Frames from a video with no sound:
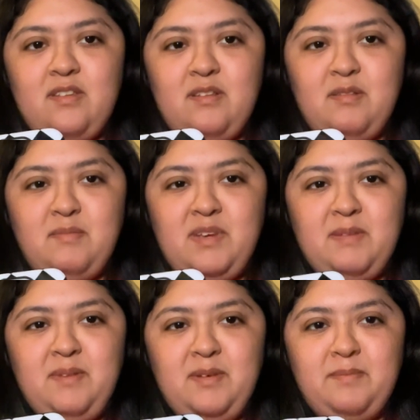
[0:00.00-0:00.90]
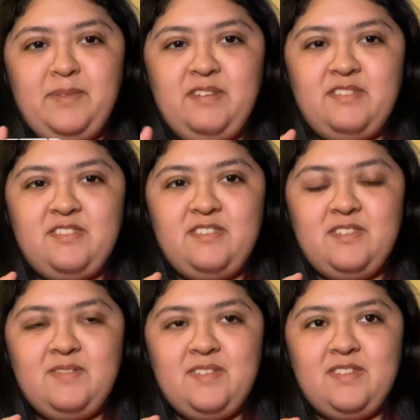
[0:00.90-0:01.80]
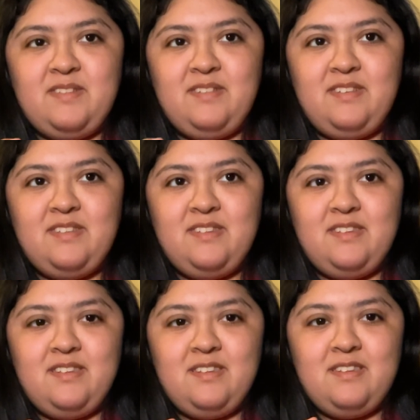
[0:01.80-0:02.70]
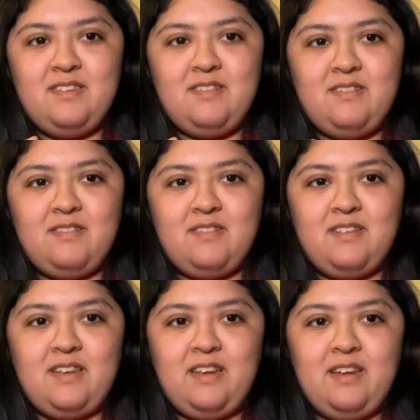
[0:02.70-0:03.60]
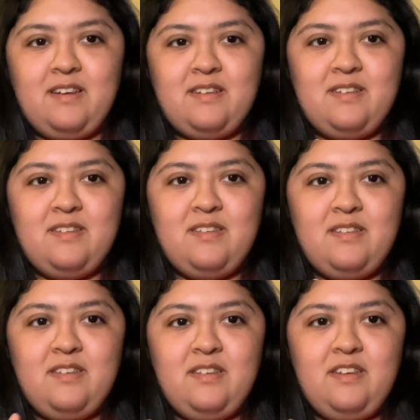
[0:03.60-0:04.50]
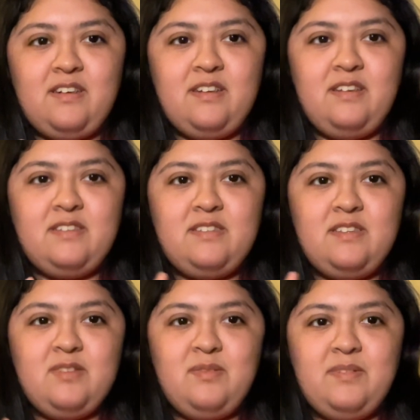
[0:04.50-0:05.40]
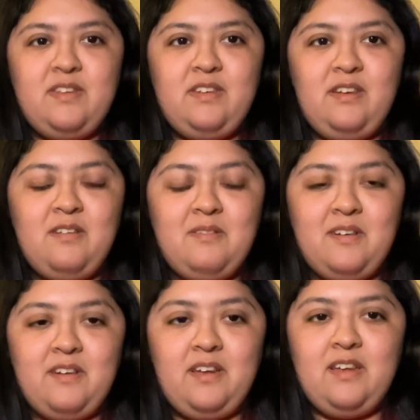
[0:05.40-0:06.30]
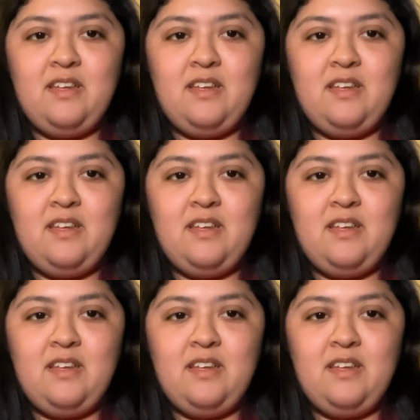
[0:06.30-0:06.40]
It reminds me of Beetlejuice for some reason. Or like you could use this when you're wearing